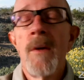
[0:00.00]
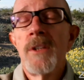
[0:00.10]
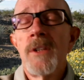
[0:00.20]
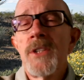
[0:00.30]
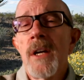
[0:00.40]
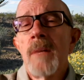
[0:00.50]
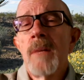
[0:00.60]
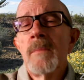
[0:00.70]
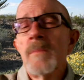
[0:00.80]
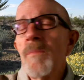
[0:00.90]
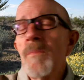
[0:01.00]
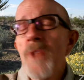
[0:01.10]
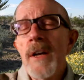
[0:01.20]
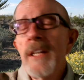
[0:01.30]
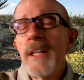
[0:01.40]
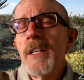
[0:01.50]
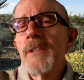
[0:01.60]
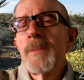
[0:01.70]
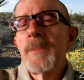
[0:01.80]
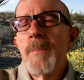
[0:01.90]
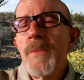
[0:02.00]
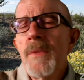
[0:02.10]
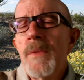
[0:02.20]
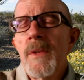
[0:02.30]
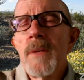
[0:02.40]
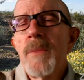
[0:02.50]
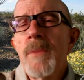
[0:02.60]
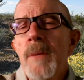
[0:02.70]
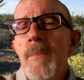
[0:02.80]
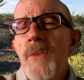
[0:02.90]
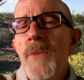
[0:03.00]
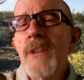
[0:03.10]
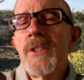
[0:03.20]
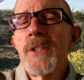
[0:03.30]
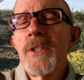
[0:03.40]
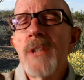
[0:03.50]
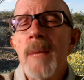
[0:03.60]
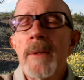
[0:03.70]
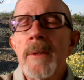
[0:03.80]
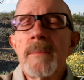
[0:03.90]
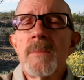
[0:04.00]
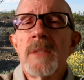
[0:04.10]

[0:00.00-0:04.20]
So no, their ranges are stable.